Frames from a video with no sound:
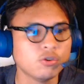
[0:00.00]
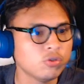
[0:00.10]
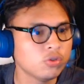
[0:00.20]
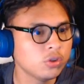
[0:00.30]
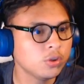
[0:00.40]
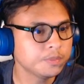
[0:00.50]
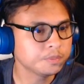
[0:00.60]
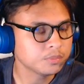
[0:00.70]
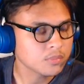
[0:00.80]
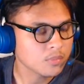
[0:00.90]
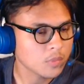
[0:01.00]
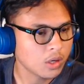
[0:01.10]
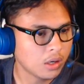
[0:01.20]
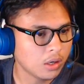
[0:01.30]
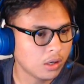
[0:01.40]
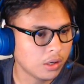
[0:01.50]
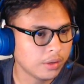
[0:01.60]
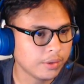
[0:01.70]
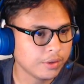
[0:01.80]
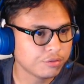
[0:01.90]
to you,
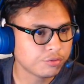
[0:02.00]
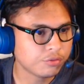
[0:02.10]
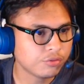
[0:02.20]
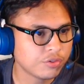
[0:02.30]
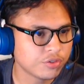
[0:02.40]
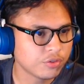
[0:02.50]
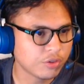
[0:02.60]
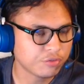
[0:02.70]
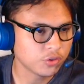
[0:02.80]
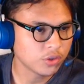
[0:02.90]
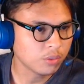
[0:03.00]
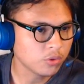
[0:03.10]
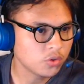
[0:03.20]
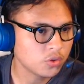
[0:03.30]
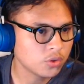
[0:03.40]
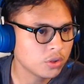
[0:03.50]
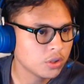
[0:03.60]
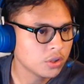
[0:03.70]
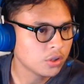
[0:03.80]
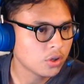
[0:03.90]
if for some reason
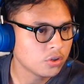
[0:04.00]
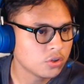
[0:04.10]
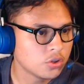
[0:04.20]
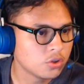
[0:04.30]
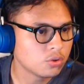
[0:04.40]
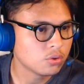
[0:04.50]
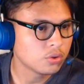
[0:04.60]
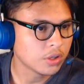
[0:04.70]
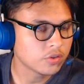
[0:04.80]
it's